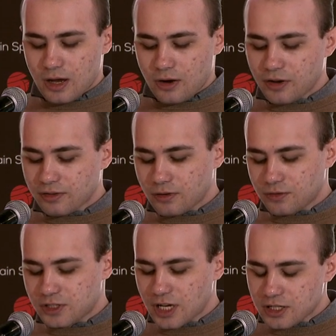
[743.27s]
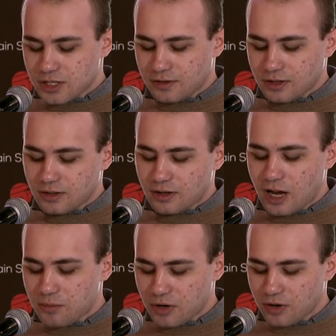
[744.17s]
risk of changes in the
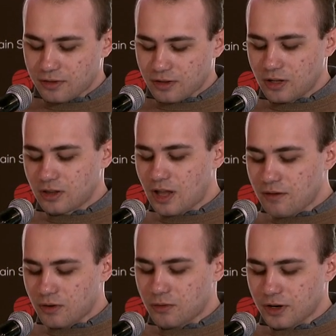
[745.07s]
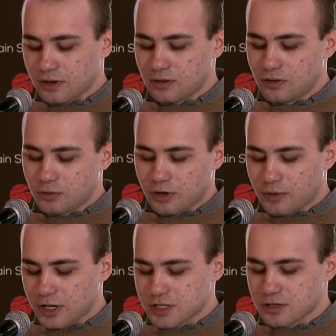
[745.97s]
libraries in newer
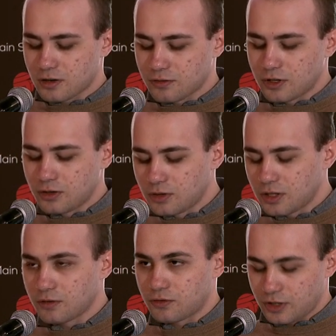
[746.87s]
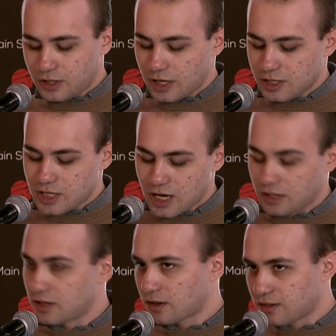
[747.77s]
version of the Unity 3D engine,
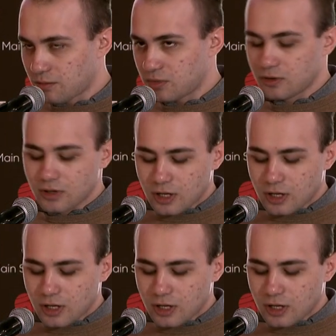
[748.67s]
in example.